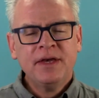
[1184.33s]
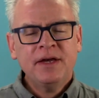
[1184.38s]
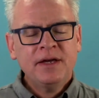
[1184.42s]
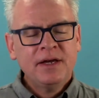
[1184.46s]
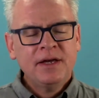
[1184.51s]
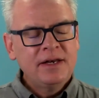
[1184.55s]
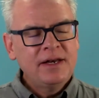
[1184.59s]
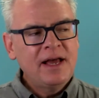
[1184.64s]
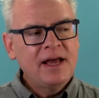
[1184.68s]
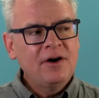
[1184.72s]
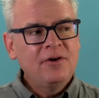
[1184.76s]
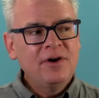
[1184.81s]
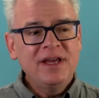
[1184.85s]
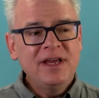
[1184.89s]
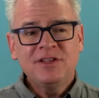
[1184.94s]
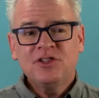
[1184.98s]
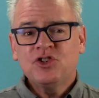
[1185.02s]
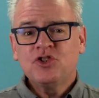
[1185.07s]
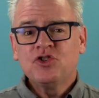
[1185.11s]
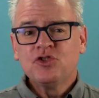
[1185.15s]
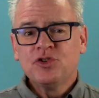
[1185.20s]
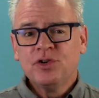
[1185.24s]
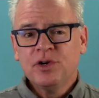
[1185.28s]
Now,
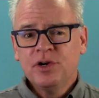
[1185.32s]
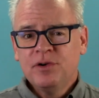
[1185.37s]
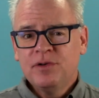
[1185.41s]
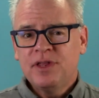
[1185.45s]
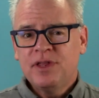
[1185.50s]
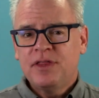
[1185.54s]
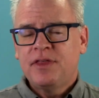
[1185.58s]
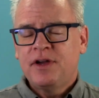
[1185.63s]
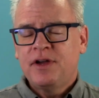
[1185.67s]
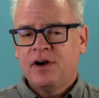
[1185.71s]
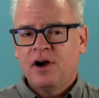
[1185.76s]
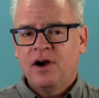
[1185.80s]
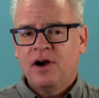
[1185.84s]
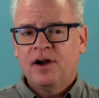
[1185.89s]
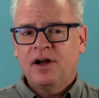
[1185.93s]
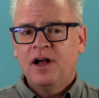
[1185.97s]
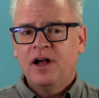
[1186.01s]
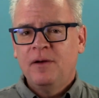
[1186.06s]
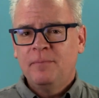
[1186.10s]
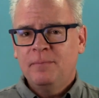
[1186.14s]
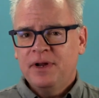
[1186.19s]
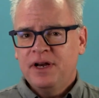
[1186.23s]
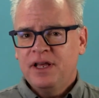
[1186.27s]
it's true that there are
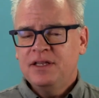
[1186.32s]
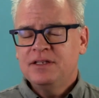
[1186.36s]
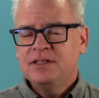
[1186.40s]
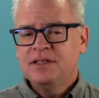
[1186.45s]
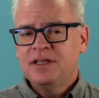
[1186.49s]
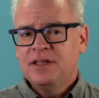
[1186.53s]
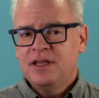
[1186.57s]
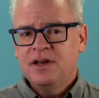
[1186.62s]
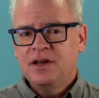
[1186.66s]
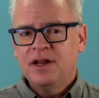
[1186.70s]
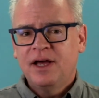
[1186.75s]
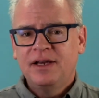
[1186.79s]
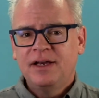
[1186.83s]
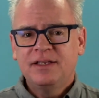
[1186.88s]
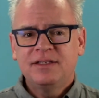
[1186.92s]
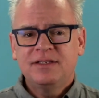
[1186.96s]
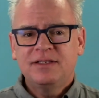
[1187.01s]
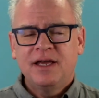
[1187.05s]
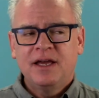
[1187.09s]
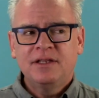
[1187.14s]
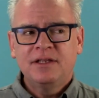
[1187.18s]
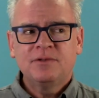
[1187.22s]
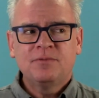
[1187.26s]
companies in the United
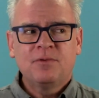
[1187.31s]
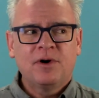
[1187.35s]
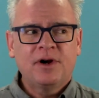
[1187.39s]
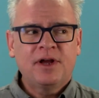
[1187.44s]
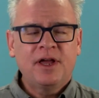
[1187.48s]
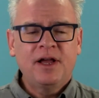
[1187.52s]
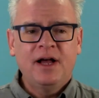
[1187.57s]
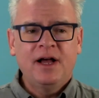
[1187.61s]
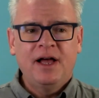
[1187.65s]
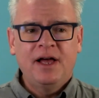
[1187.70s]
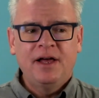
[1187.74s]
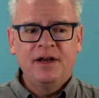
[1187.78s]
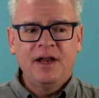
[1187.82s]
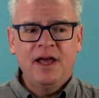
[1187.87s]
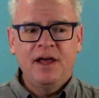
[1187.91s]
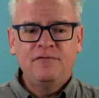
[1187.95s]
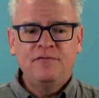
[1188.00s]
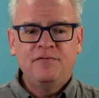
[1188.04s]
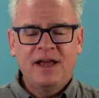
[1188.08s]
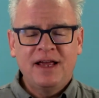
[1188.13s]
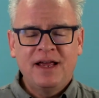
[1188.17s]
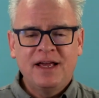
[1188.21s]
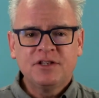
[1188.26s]
States working on
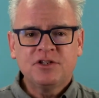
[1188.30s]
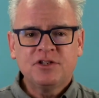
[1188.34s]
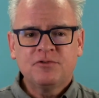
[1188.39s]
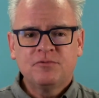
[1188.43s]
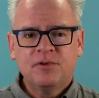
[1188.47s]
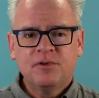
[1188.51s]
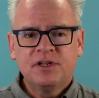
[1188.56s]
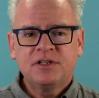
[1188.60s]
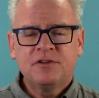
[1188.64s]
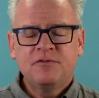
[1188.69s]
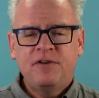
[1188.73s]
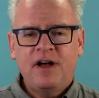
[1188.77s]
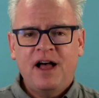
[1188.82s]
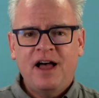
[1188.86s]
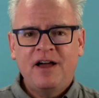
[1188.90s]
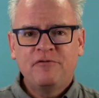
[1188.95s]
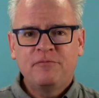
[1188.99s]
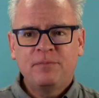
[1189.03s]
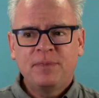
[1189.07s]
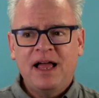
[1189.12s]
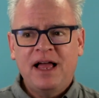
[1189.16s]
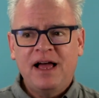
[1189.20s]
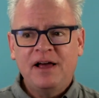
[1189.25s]
advanced
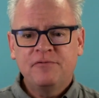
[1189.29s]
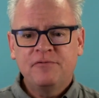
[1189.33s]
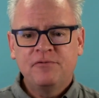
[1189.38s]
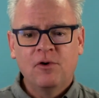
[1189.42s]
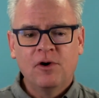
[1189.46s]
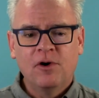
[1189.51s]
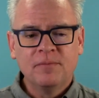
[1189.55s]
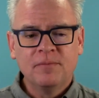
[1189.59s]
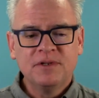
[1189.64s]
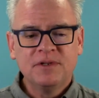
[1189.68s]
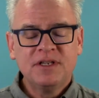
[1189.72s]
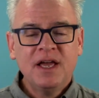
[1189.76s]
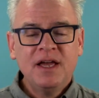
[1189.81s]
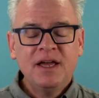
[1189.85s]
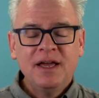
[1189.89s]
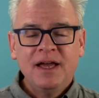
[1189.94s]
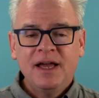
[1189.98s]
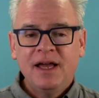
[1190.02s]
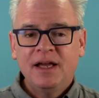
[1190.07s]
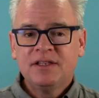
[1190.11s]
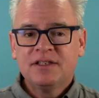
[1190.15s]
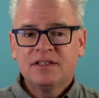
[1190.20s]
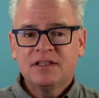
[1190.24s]
RISC-V platforms,
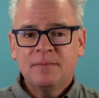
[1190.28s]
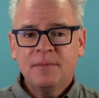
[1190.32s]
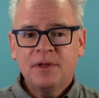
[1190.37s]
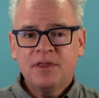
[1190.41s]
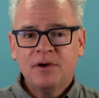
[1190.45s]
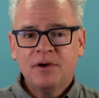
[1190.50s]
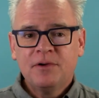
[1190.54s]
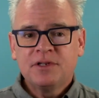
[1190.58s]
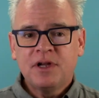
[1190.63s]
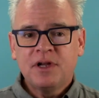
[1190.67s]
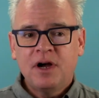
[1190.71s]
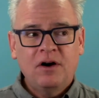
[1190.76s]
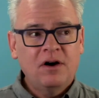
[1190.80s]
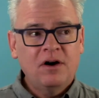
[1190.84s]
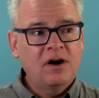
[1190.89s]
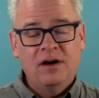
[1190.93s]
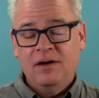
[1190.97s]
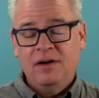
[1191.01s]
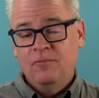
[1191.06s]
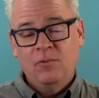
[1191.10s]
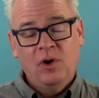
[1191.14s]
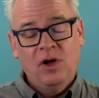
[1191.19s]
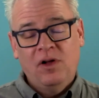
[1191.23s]
and some of those are,
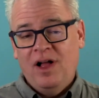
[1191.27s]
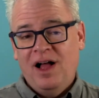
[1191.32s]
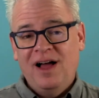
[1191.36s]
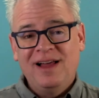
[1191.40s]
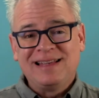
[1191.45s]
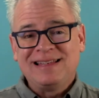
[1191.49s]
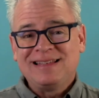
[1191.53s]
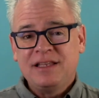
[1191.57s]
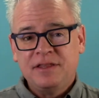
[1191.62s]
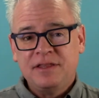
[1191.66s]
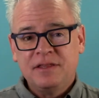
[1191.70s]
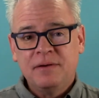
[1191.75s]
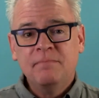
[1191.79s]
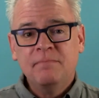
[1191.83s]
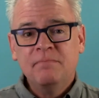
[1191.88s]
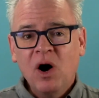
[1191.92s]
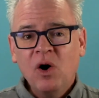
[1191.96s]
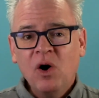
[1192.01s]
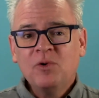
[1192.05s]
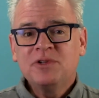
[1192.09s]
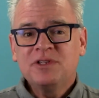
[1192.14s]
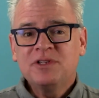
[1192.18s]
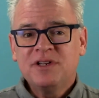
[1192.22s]
well, honestly, the
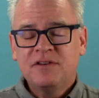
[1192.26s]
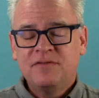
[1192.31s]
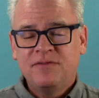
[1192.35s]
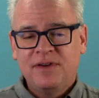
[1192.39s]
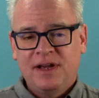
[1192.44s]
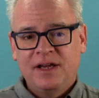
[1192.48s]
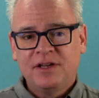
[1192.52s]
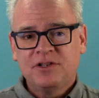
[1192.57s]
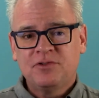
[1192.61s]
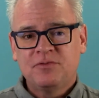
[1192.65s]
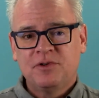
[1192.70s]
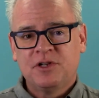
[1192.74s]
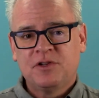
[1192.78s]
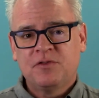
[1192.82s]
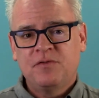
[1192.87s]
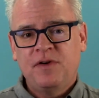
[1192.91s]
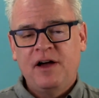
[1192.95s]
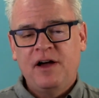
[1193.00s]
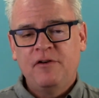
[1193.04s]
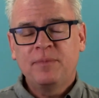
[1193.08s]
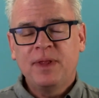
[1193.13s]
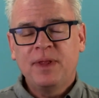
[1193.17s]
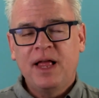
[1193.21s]
most advanced
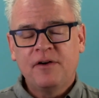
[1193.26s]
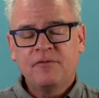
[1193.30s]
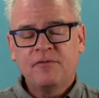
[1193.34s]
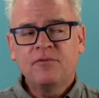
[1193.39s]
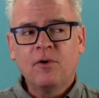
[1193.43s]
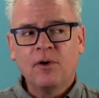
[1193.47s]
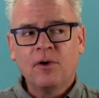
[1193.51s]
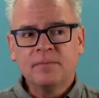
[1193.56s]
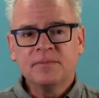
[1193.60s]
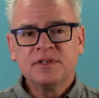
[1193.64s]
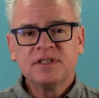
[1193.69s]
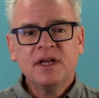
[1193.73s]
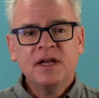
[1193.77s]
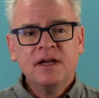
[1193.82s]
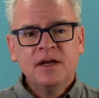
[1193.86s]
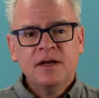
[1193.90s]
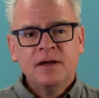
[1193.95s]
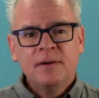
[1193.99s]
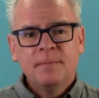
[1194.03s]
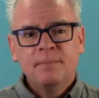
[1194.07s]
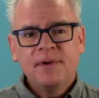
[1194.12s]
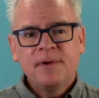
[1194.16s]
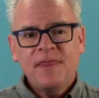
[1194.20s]
RISC-V platforms.
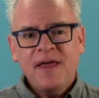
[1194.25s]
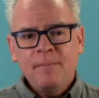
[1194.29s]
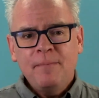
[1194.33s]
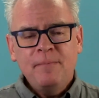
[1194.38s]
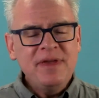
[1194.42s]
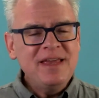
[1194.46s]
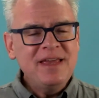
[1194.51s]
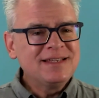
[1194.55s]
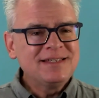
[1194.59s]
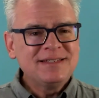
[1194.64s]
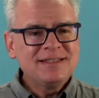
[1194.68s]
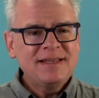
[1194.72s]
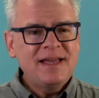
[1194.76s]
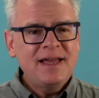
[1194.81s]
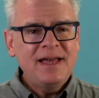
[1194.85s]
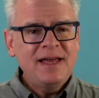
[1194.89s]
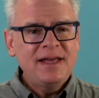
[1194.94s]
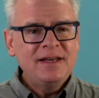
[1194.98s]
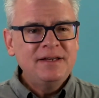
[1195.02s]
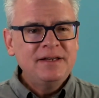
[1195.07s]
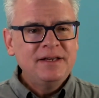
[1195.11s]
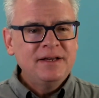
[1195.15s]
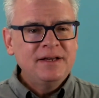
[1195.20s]
But that being
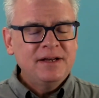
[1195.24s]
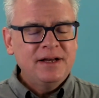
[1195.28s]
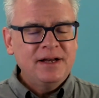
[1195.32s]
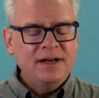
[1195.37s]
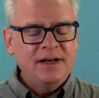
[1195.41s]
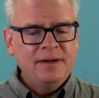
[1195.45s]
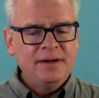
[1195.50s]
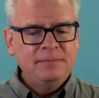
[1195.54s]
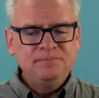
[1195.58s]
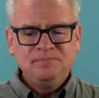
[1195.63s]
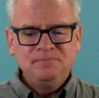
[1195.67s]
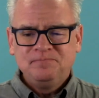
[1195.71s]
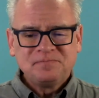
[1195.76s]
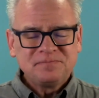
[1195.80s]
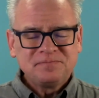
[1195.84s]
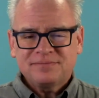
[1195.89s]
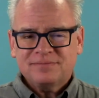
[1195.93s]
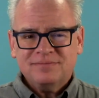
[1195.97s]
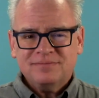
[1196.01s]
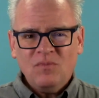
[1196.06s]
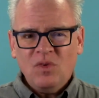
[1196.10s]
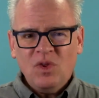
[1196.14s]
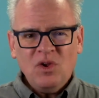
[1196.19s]
said,
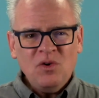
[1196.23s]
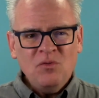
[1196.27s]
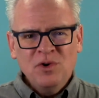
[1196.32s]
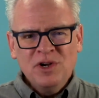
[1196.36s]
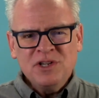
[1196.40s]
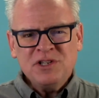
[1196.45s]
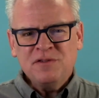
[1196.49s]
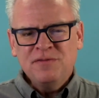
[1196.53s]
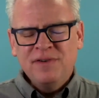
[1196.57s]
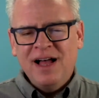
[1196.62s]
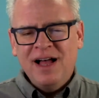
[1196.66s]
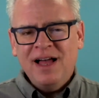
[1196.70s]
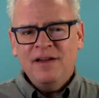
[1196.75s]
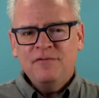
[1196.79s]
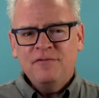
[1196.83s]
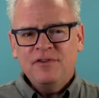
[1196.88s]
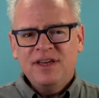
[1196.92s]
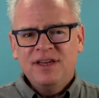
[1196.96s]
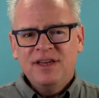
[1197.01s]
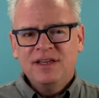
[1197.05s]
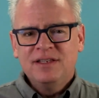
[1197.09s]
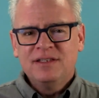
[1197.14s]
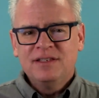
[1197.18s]
RISC-V
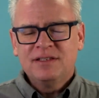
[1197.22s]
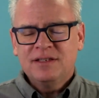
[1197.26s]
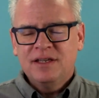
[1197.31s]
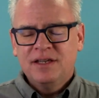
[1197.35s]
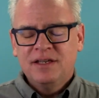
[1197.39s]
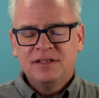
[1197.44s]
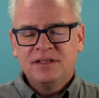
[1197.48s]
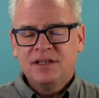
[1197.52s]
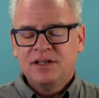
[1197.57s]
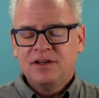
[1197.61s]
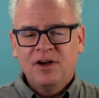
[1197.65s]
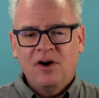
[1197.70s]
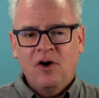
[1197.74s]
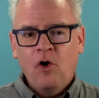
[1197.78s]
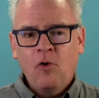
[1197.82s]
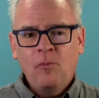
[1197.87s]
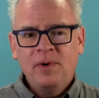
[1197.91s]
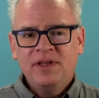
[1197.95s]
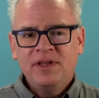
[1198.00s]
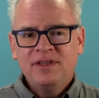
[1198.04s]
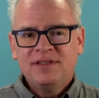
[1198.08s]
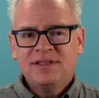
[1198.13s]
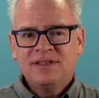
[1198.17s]
is an
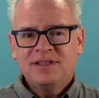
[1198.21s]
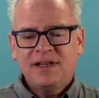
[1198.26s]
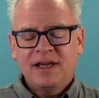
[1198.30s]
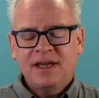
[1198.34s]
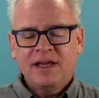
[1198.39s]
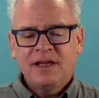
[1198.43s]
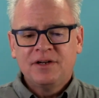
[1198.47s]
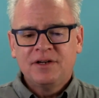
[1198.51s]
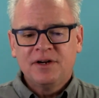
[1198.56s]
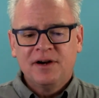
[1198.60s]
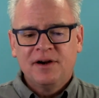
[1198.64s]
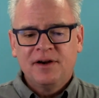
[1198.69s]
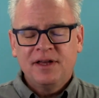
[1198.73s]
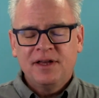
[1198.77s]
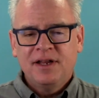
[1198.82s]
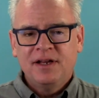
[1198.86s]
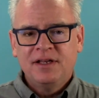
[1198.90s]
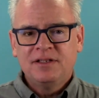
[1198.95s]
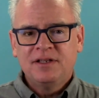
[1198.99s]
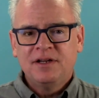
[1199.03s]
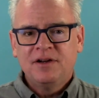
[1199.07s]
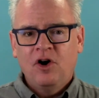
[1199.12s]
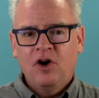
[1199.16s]
open standard. It
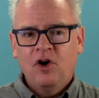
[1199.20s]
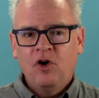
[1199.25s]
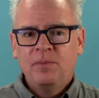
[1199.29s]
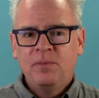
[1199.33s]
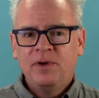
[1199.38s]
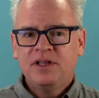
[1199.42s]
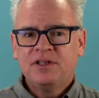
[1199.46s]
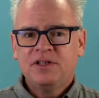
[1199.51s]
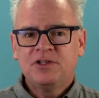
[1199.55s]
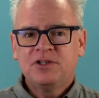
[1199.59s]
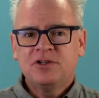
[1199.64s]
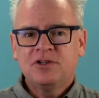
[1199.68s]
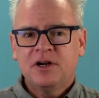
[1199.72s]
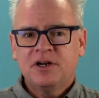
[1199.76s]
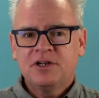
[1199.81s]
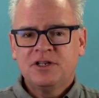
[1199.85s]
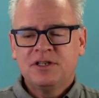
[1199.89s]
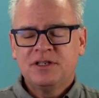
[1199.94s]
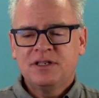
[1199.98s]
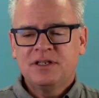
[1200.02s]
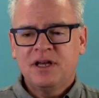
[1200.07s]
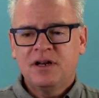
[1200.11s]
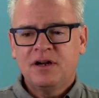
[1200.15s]
is an open
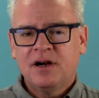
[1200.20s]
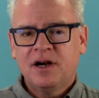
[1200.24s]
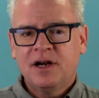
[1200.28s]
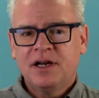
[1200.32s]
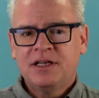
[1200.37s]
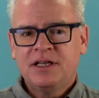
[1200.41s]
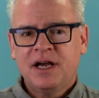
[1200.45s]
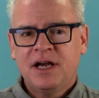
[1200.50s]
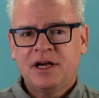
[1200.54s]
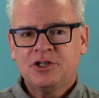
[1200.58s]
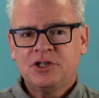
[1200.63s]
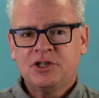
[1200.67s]
instruction set architecture.